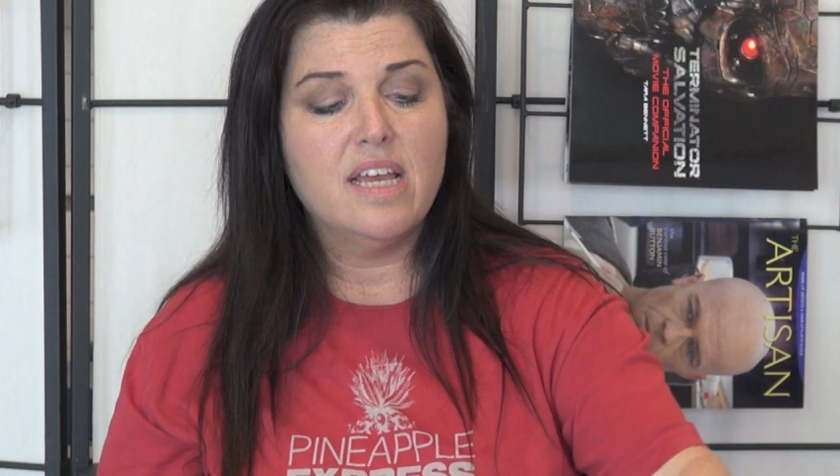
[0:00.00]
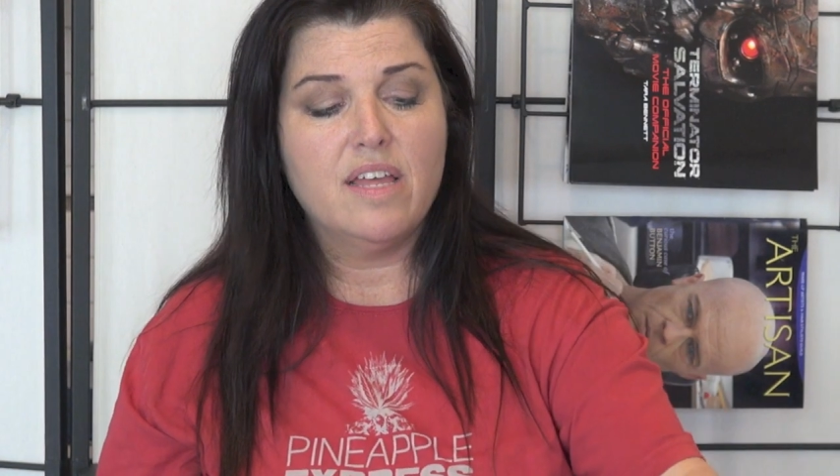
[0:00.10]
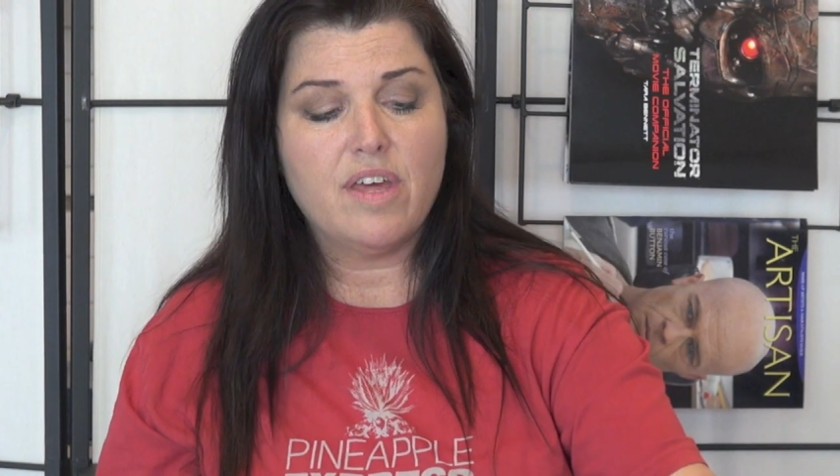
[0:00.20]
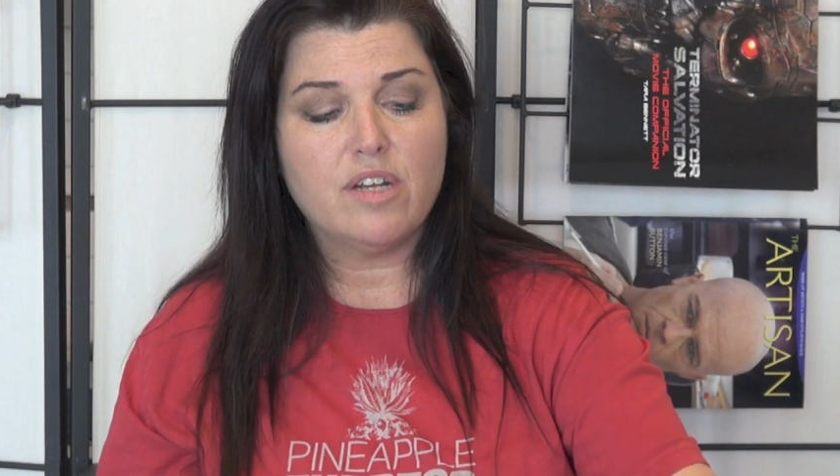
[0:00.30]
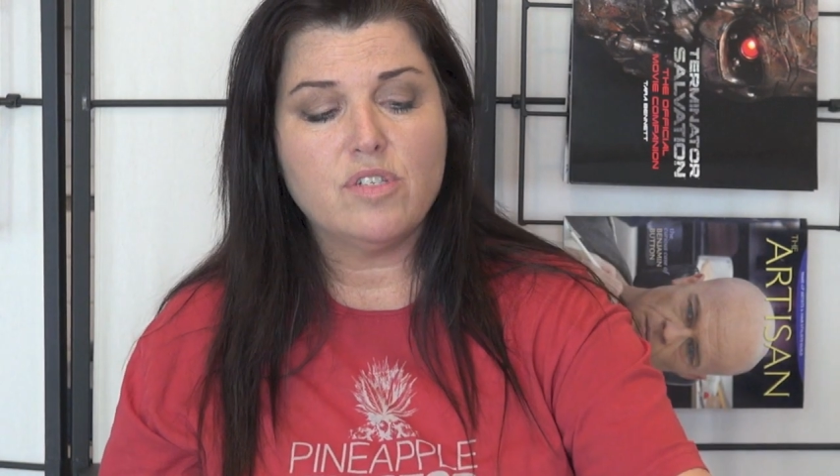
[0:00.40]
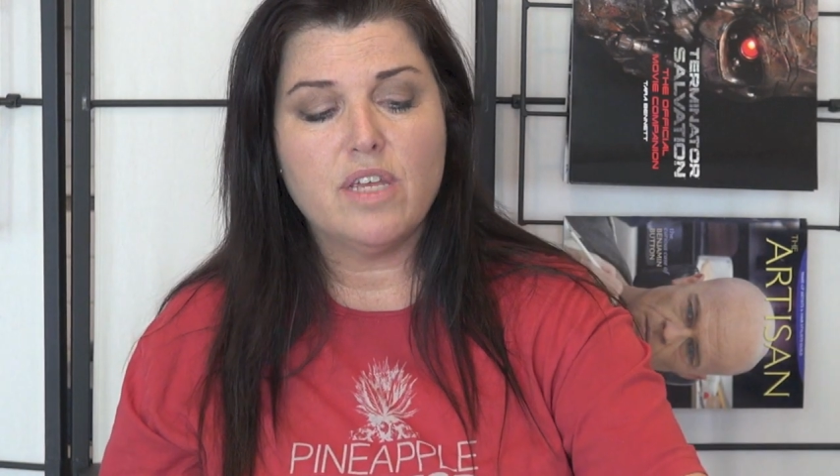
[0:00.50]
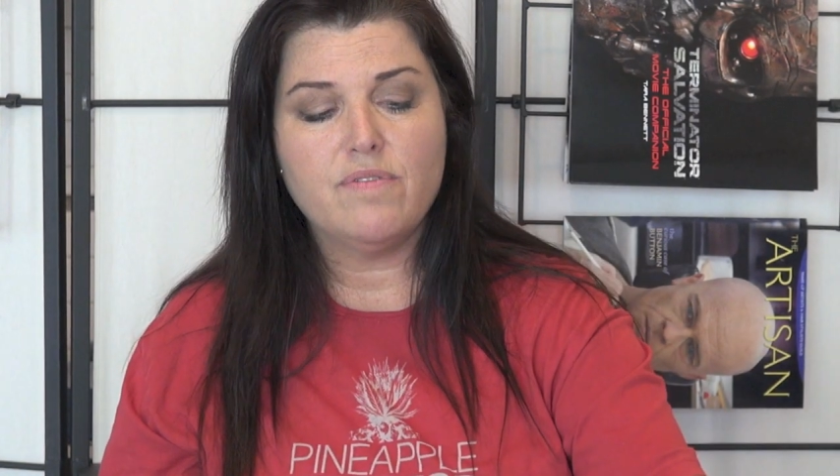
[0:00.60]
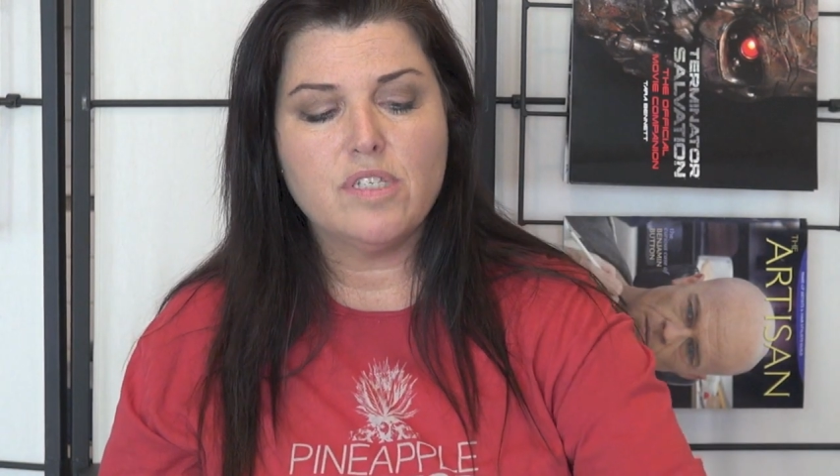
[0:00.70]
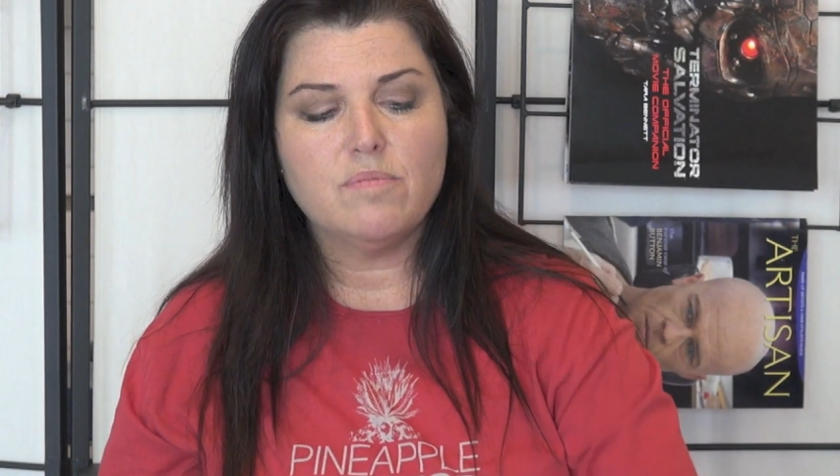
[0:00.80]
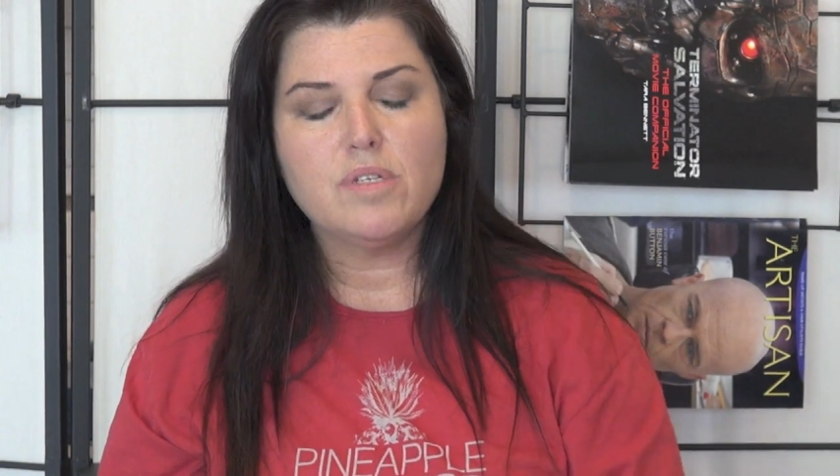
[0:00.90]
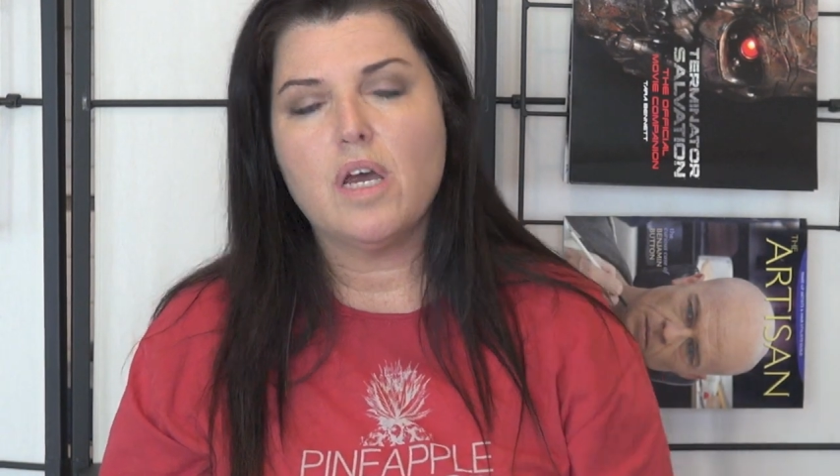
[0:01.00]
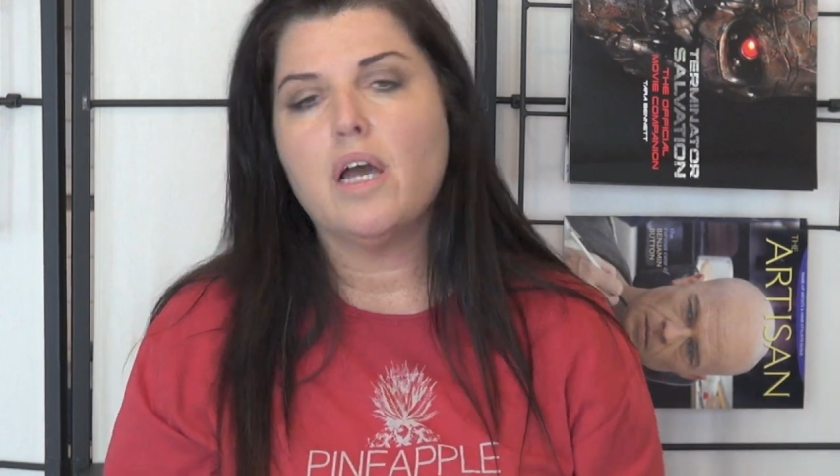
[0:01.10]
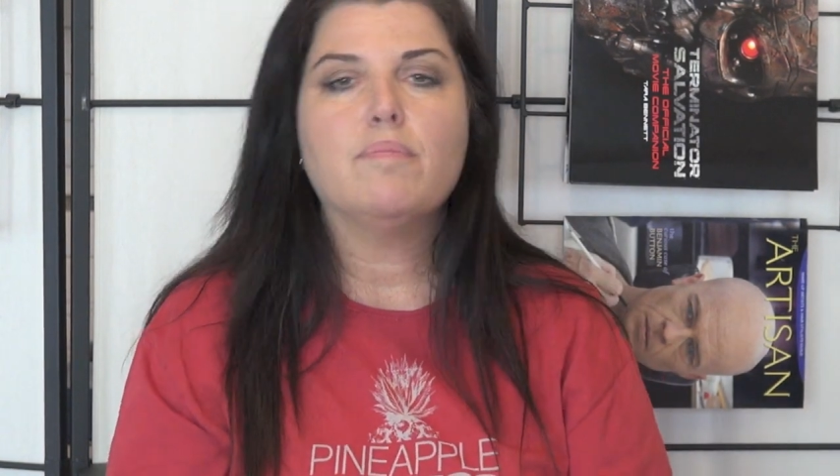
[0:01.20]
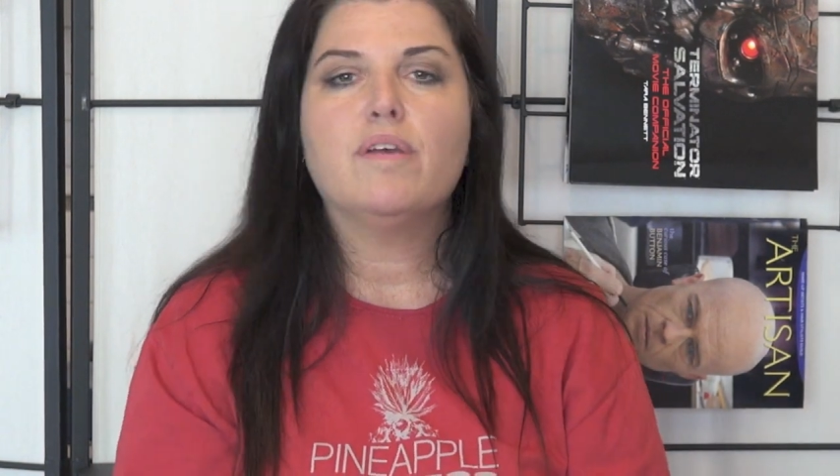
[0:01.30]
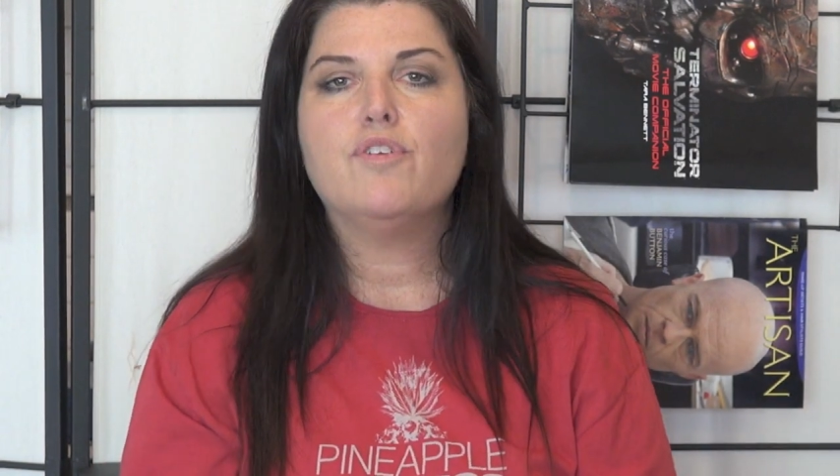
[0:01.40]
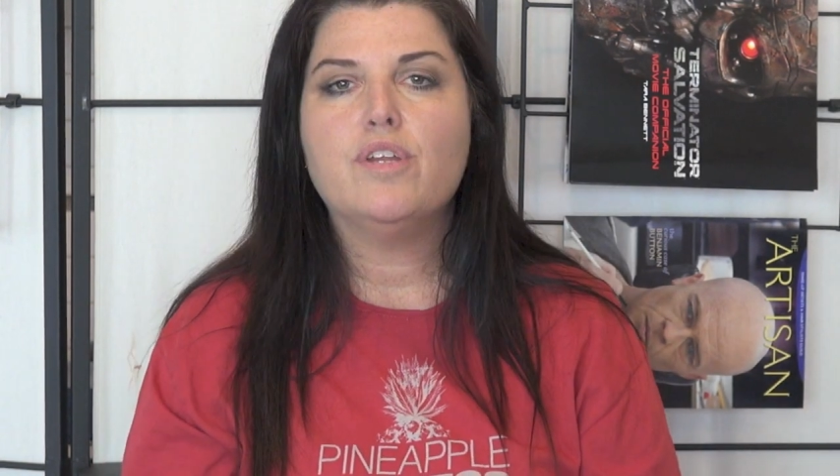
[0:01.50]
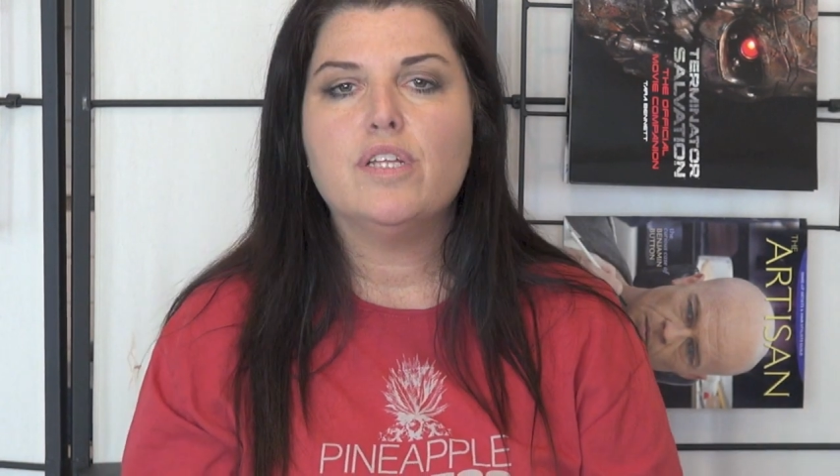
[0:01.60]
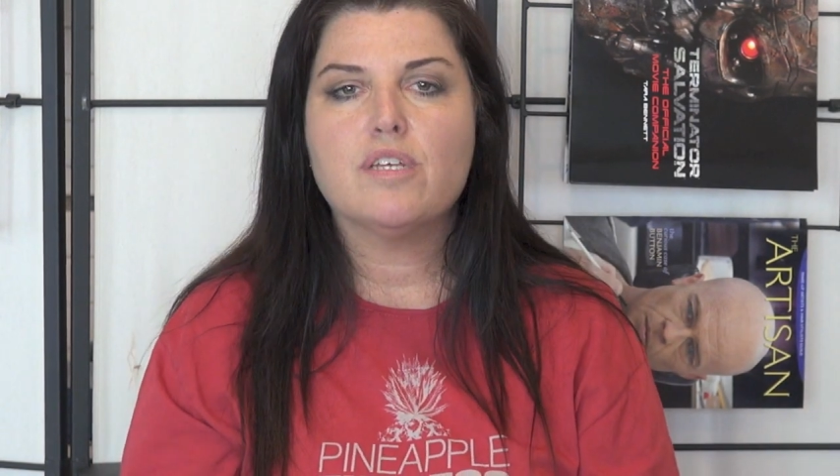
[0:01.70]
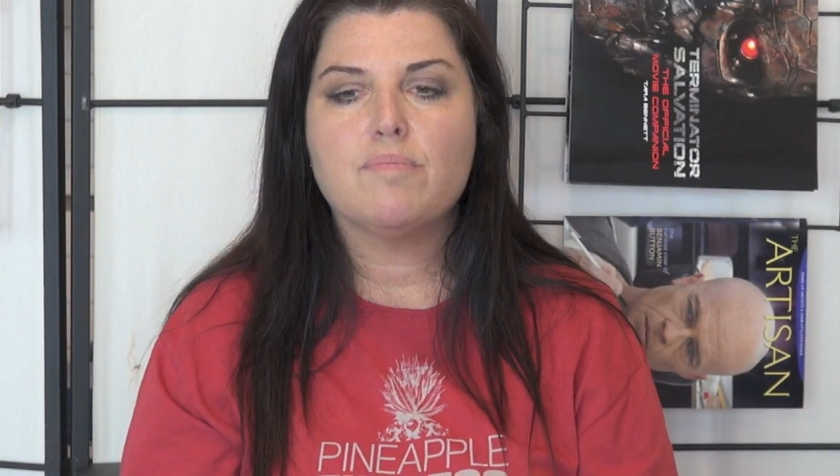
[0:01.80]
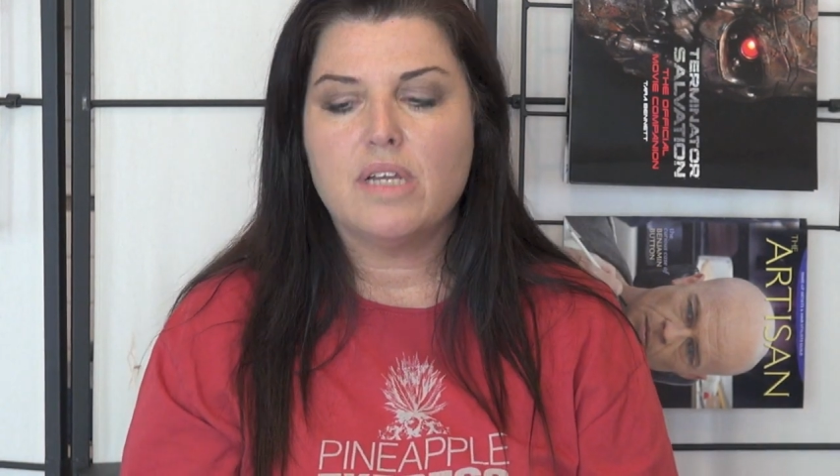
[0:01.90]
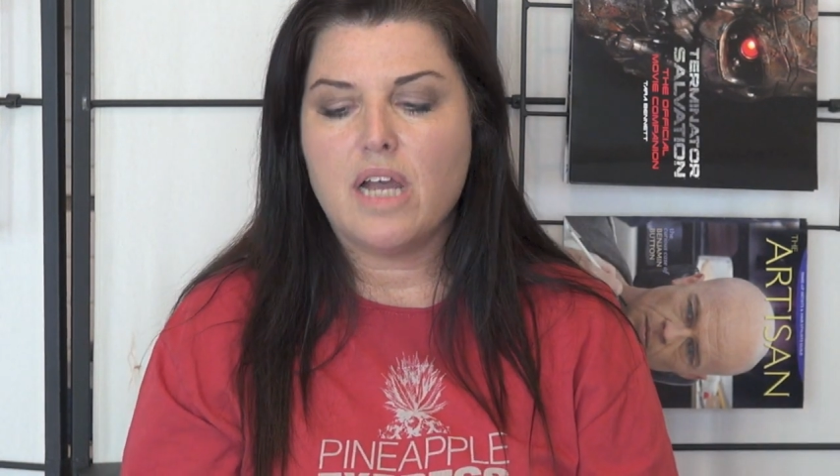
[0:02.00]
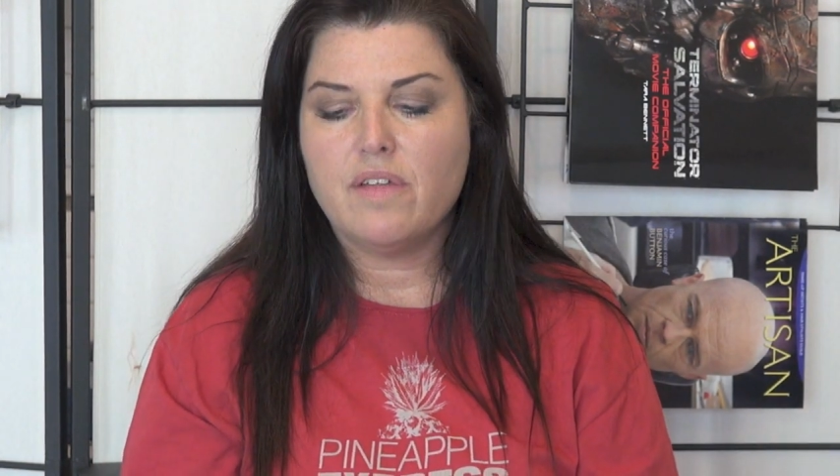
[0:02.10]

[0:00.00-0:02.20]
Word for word: that'll save you some time if you need something